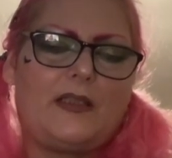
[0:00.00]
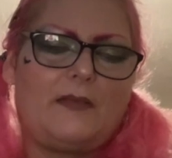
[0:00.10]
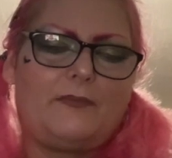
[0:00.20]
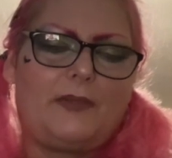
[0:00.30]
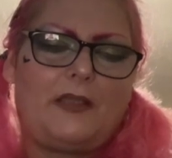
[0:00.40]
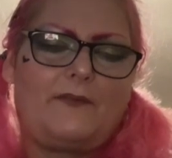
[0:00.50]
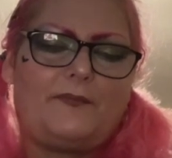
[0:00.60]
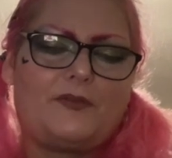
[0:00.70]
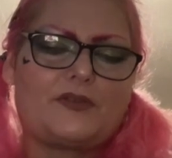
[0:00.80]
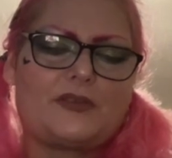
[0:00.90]
but
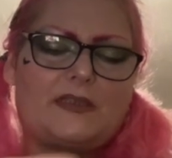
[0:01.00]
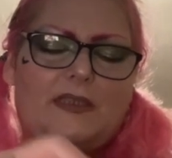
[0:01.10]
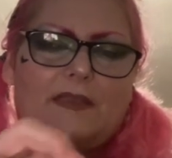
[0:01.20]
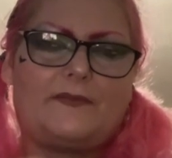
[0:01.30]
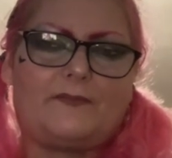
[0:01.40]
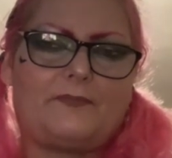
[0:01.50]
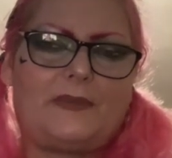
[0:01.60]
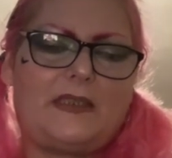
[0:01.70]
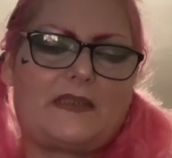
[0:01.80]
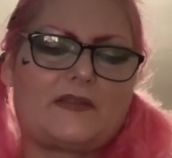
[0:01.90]
unfortunately
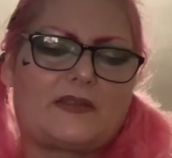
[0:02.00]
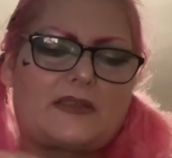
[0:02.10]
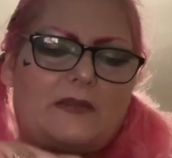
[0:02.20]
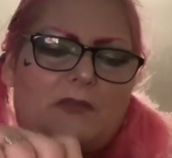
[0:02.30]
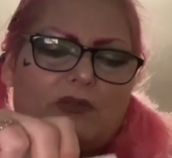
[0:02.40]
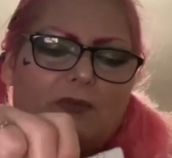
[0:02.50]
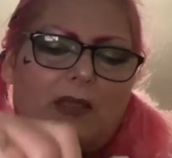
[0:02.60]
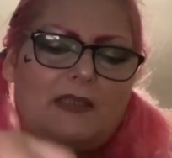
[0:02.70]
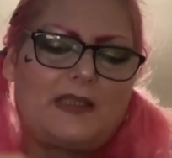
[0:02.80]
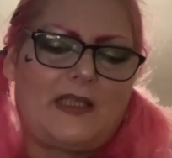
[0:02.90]
Billy has lost so much
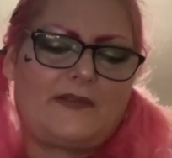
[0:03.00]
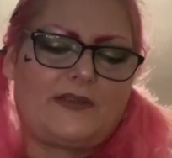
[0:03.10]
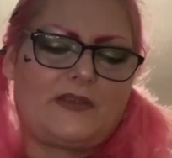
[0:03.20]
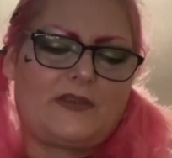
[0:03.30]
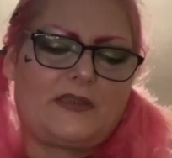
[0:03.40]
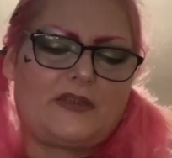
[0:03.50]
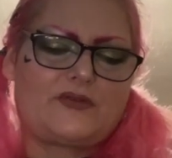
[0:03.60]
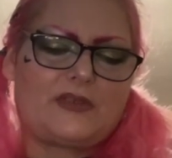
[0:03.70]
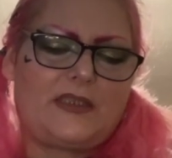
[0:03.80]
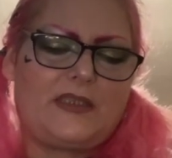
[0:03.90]
weight now that you can
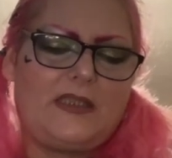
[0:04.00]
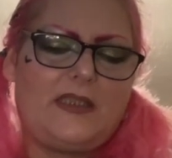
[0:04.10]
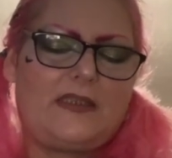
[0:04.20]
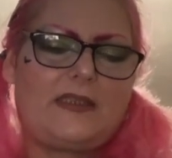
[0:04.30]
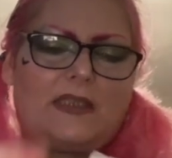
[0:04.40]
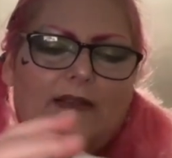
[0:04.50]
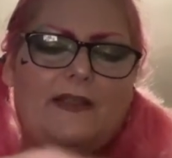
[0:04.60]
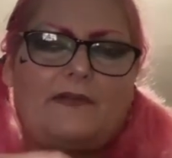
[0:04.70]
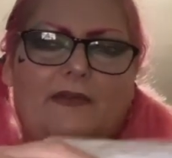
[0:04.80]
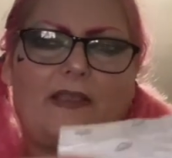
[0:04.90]
literally get
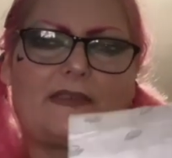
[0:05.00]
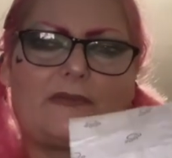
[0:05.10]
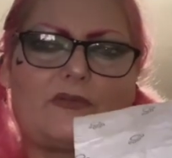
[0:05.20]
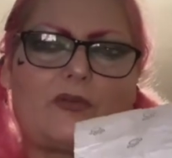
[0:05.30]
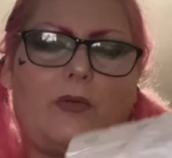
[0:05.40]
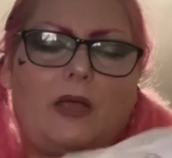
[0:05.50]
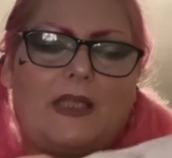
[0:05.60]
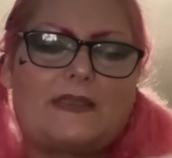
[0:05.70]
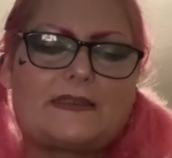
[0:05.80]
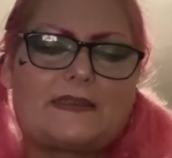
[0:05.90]
that round him
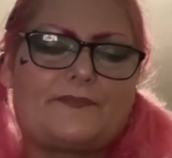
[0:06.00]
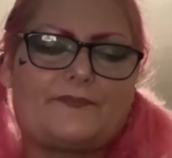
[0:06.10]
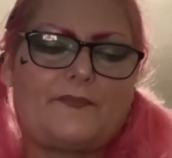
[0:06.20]
twice.